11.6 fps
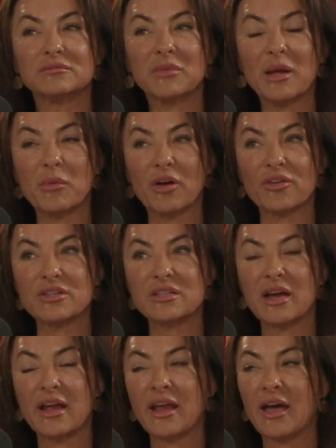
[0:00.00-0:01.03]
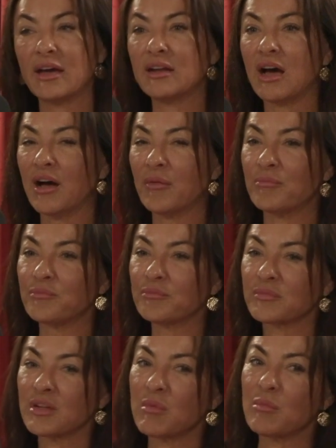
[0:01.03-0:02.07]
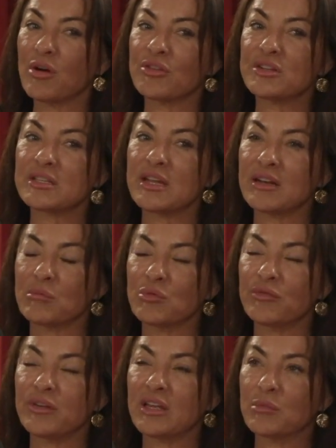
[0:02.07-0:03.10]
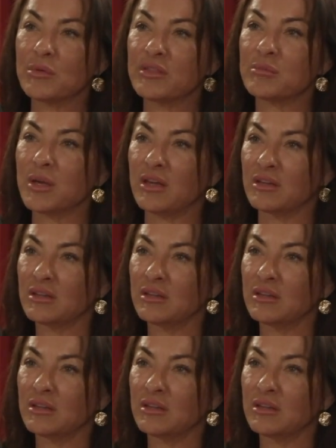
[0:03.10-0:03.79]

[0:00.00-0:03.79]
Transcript: My mother, I had, my mother did end up moving in with me.